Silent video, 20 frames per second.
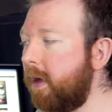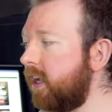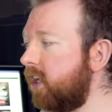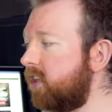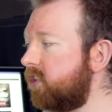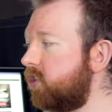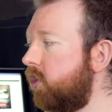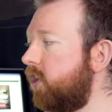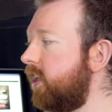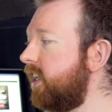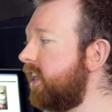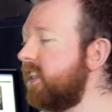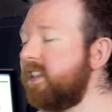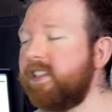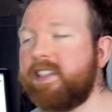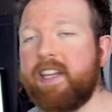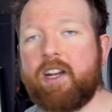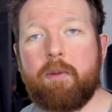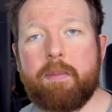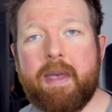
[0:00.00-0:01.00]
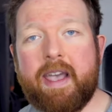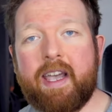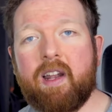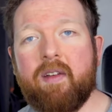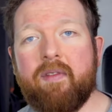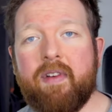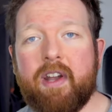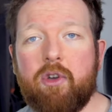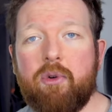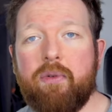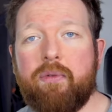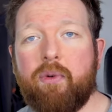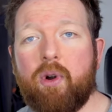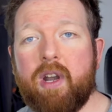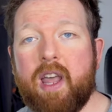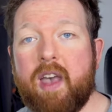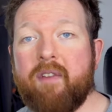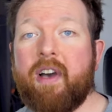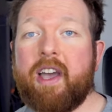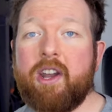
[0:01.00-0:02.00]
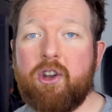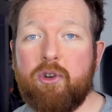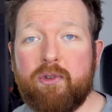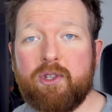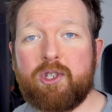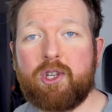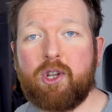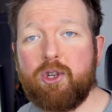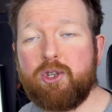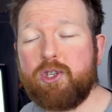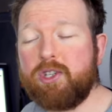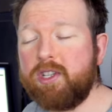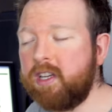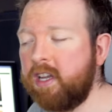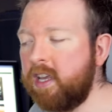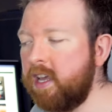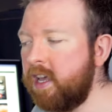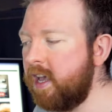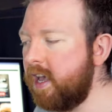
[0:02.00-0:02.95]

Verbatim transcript: and I'll certainly consider making a video for it if I know the solution.